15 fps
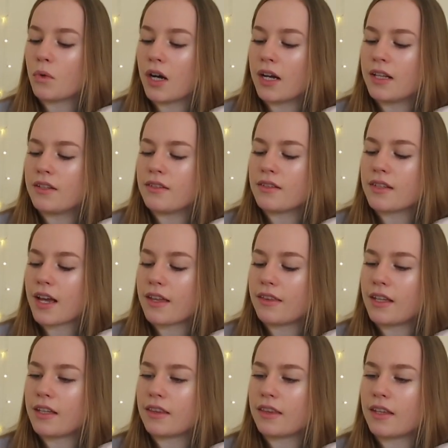ones. I
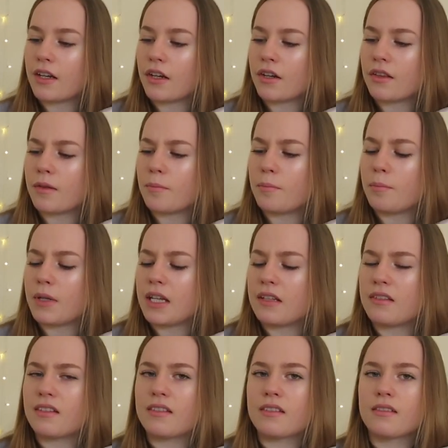think they're the
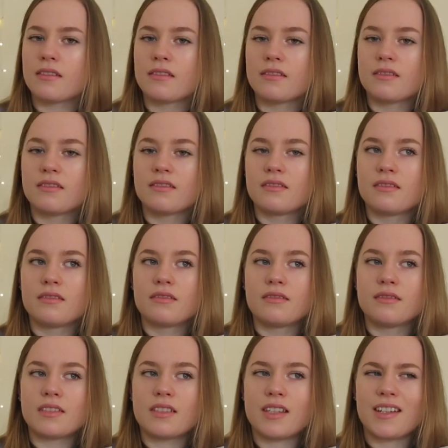Beats
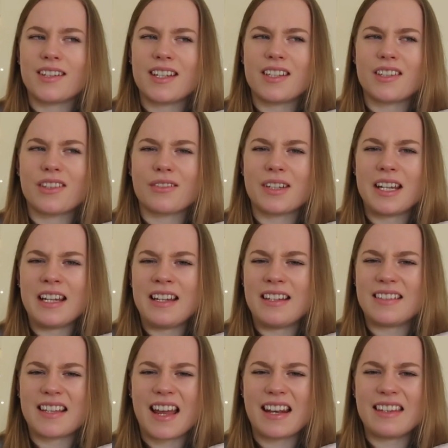Series 3.
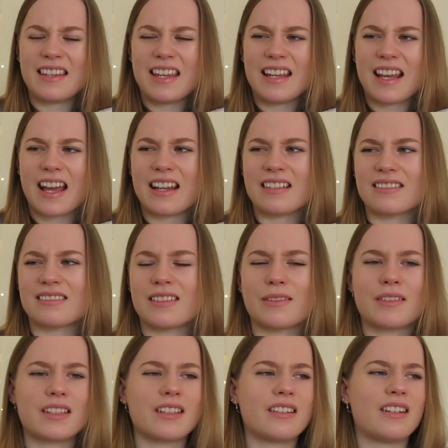Is that a thing? I don't know
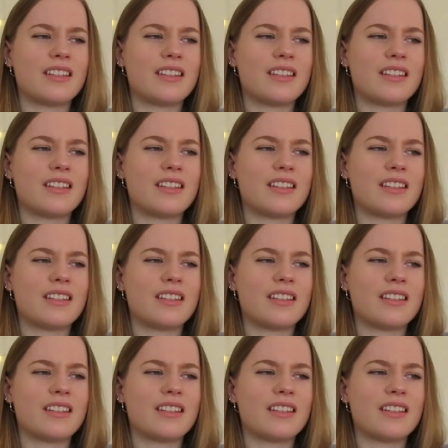what they're